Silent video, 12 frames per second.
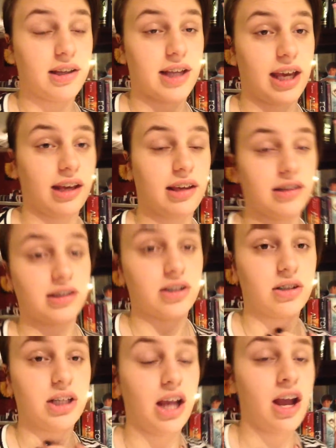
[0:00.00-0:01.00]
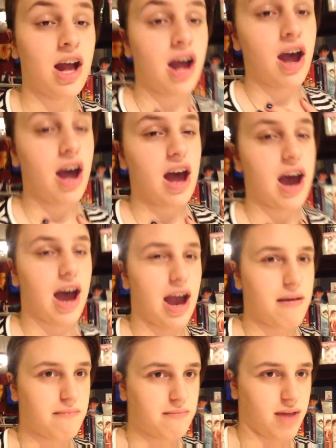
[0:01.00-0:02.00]
Like, literally,
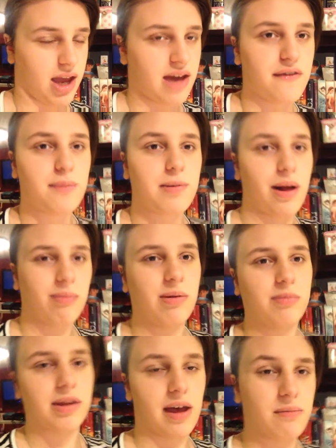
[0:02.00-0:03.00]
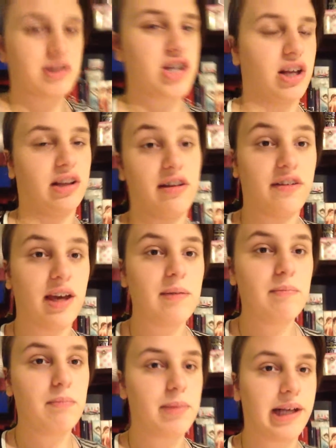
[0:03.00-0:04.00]
I may have a problem with how much I love
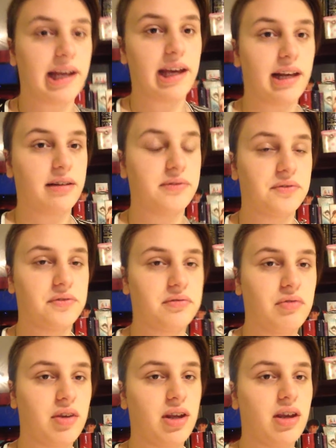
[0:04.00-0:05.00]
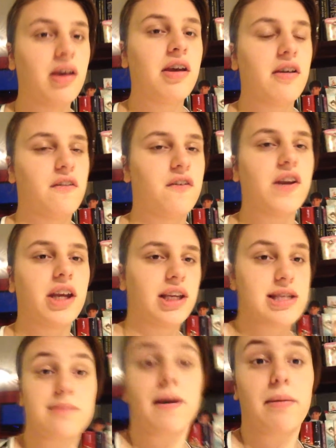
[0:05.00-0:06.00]
him, but Finnick
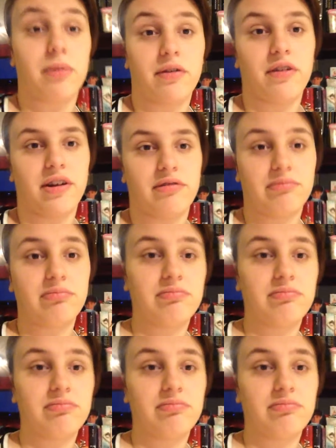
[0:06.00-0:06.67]
my boyfriend.